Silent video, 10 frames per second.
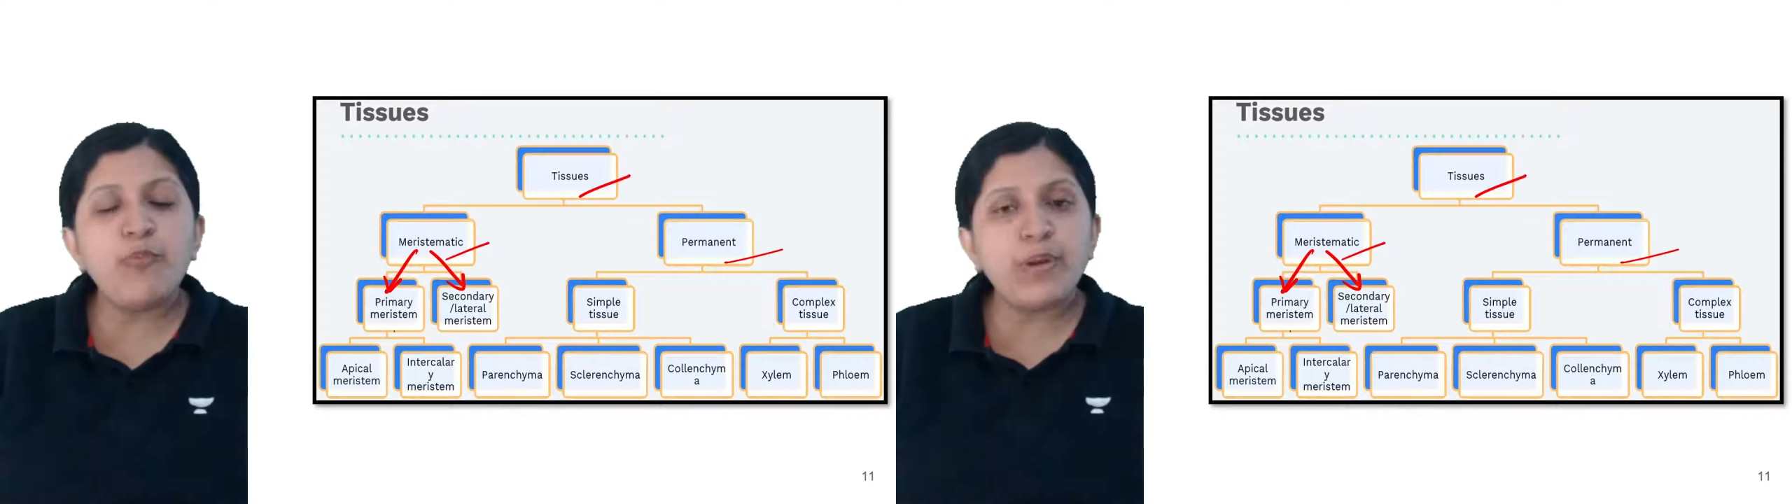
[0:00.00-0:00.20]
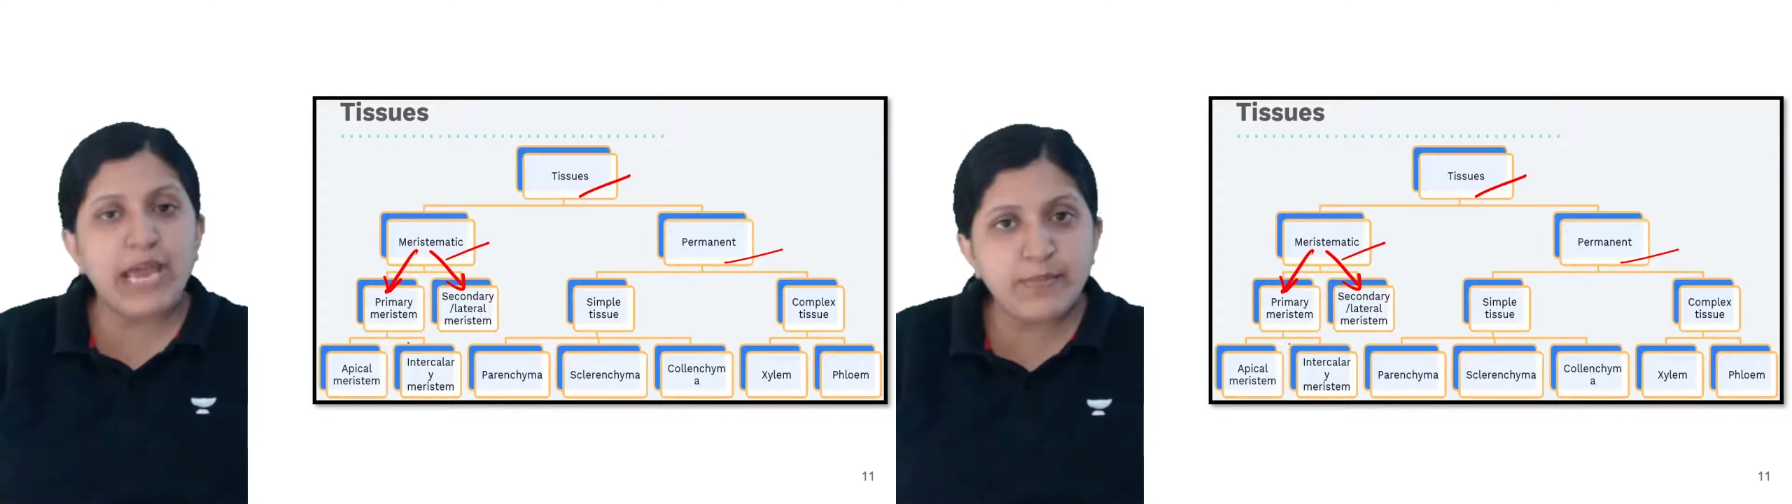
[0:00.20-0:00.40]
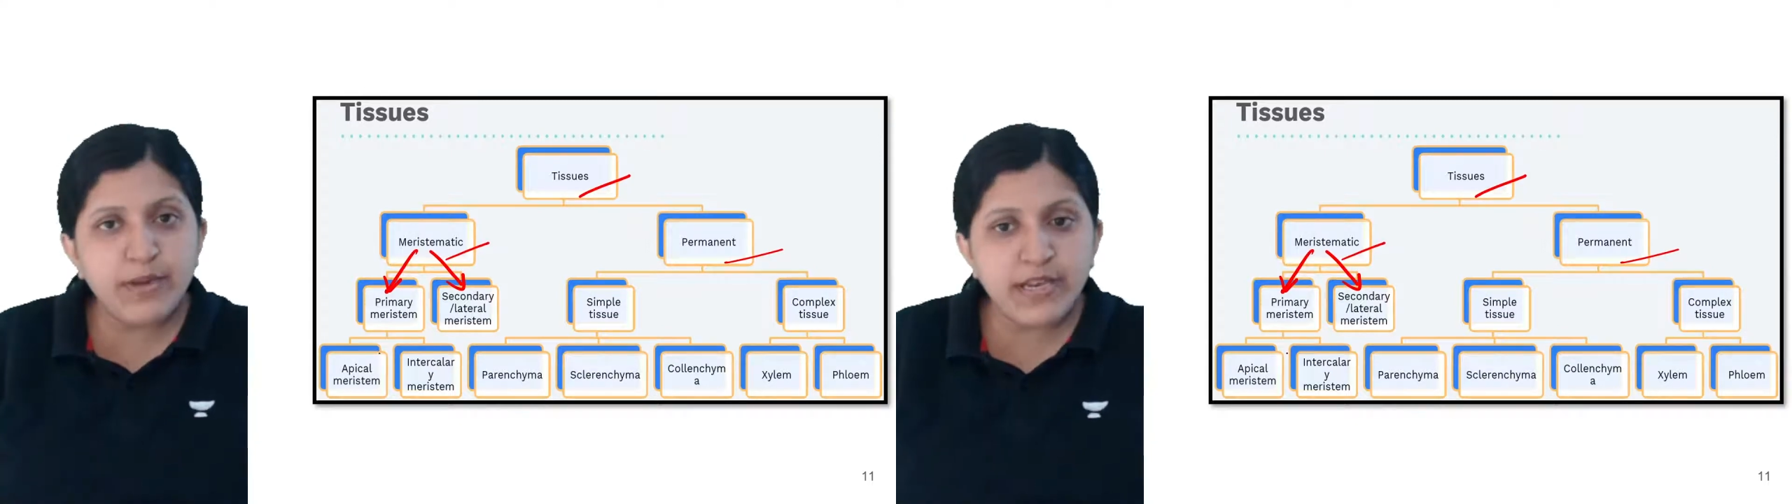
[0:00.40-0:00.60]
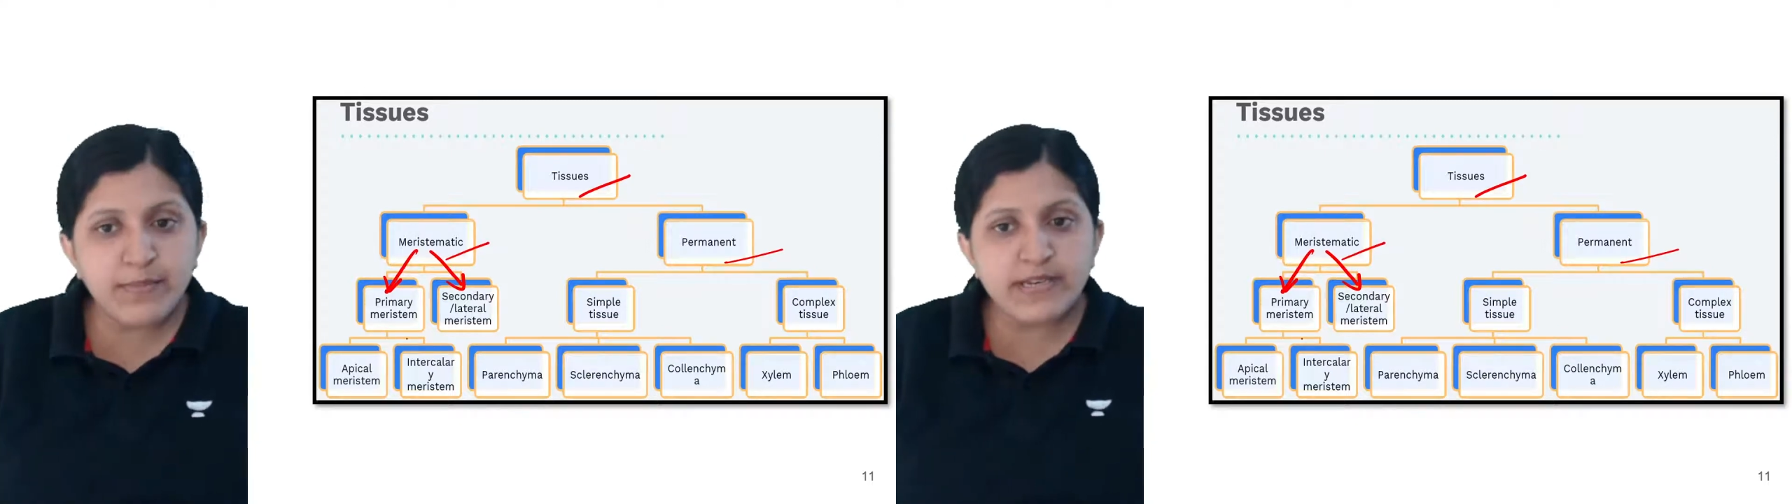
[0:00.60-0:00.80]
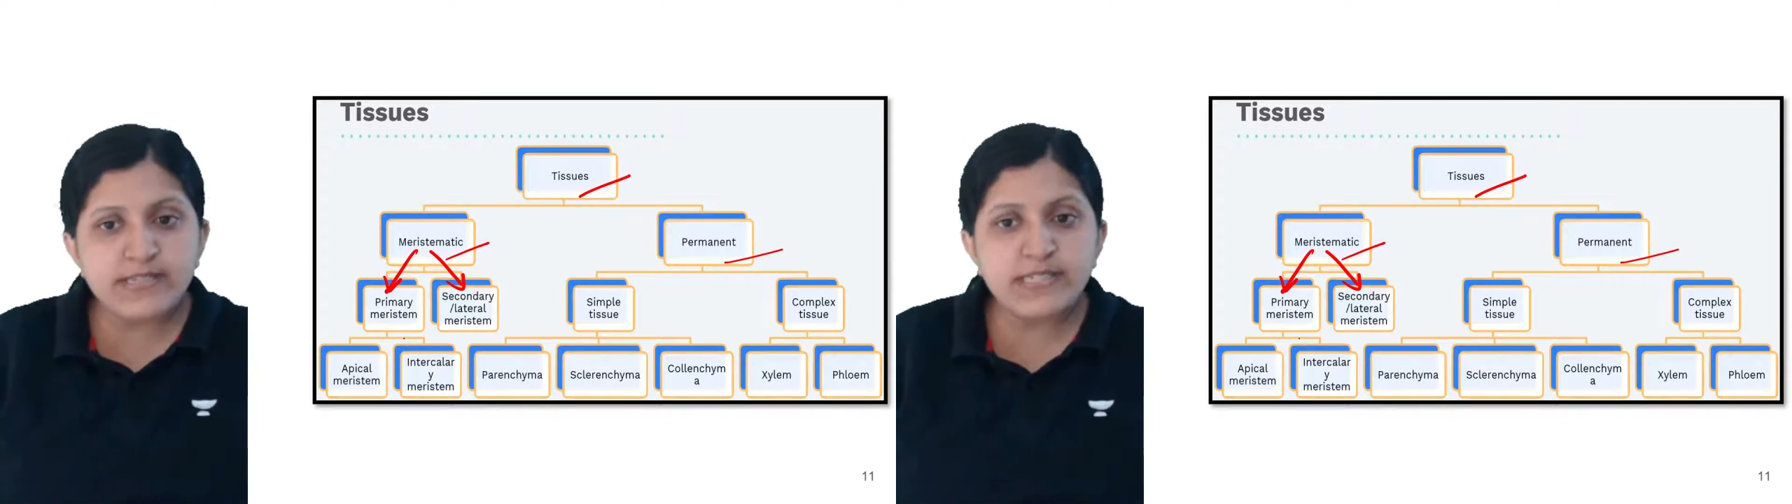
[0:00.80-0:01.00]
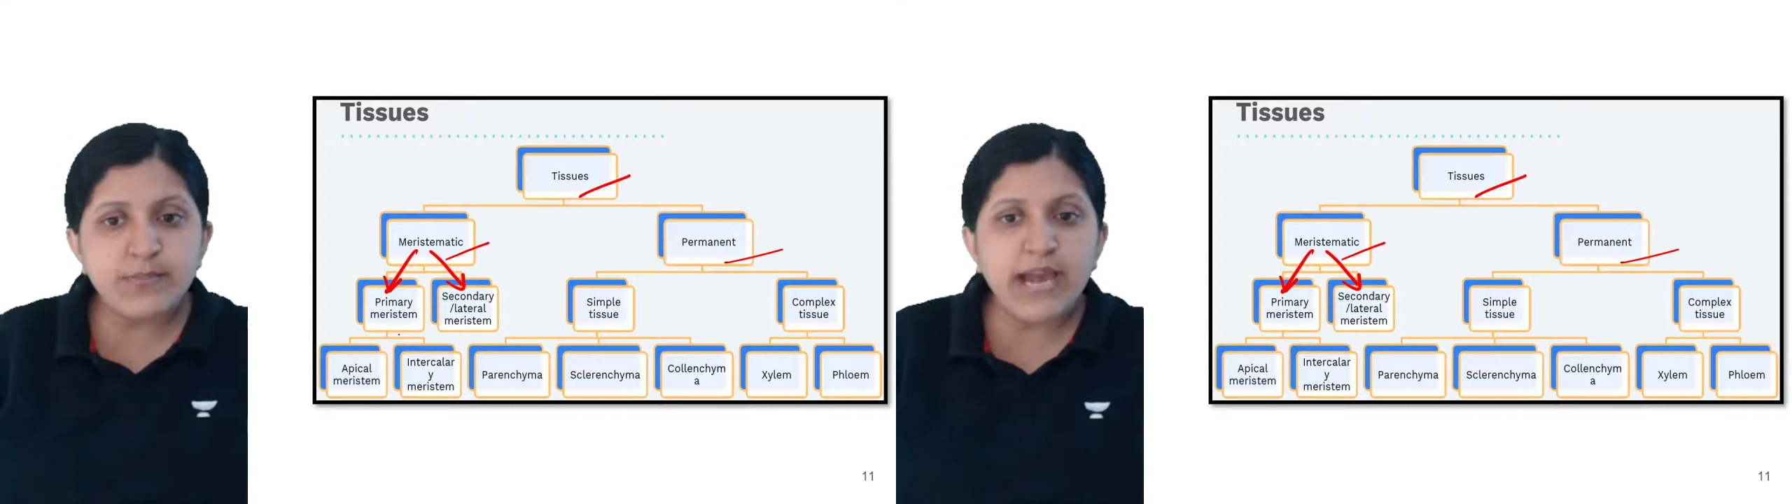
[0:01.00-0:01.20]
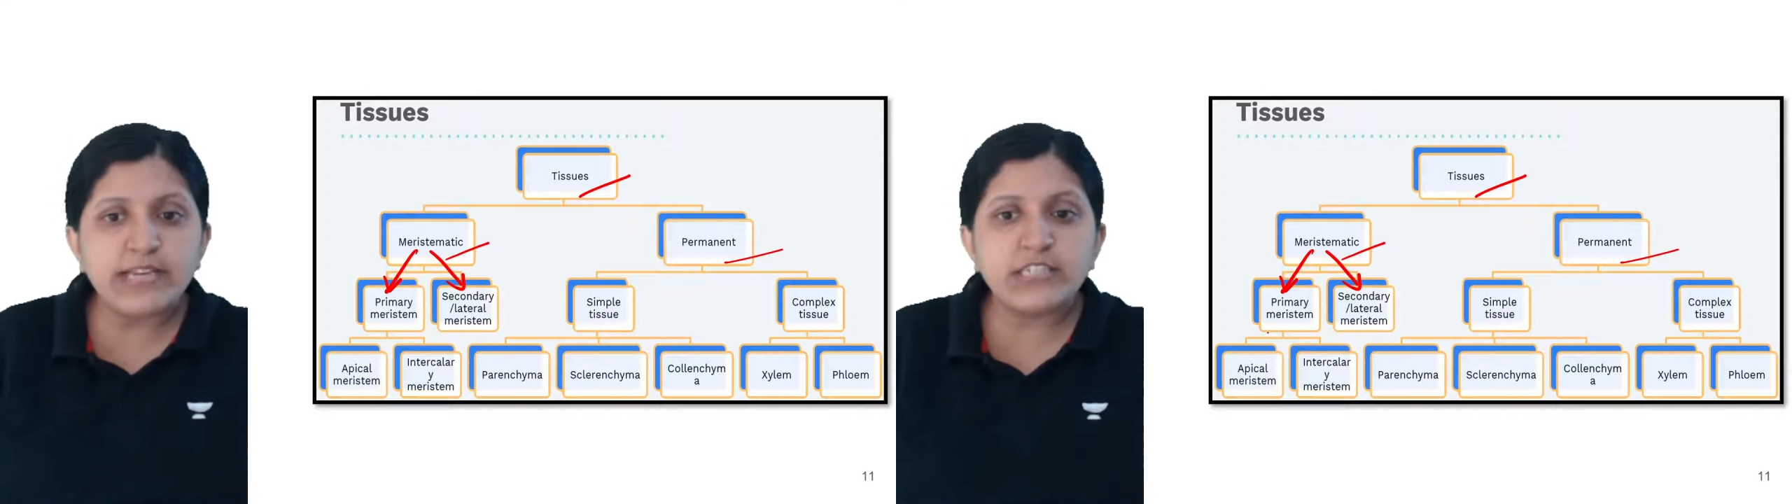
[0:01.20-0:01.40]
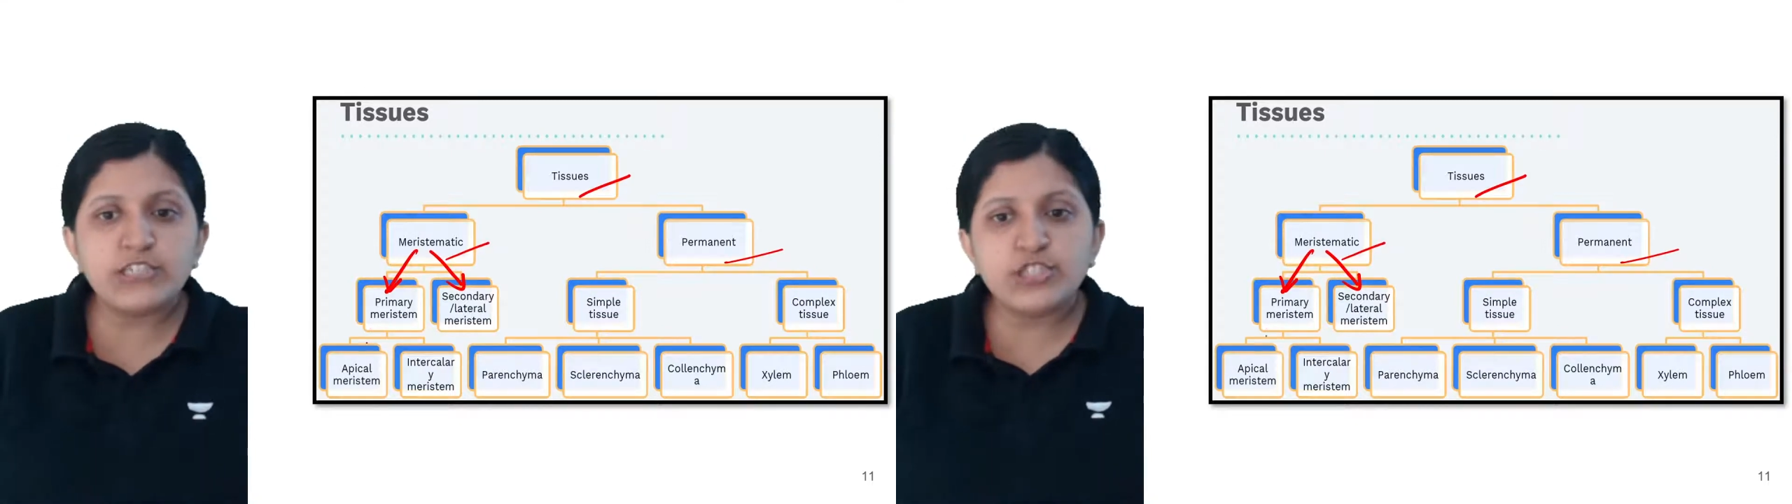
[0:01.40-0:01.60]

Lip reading: primary meristematic